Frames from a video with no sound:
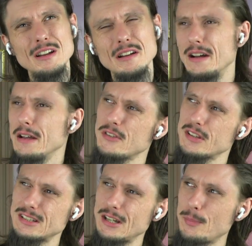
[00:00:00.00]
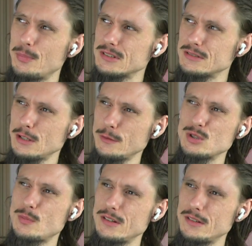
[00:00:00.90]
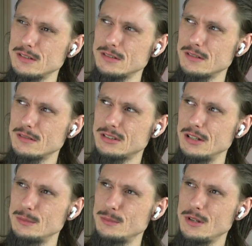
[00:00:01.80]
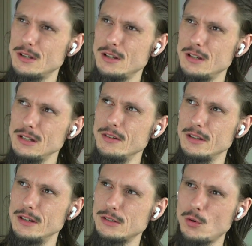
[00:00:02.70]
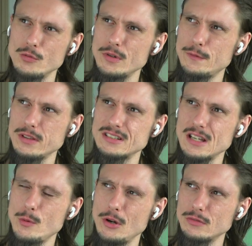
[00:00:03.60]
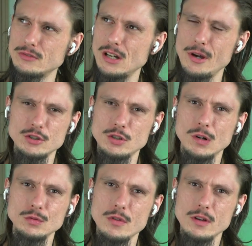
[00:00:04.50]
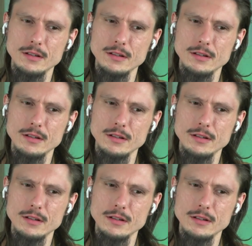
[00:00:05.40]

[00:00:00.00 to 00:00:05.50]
I have the side business. I've been spending time in that already for the same amount of time. I actually want to do that.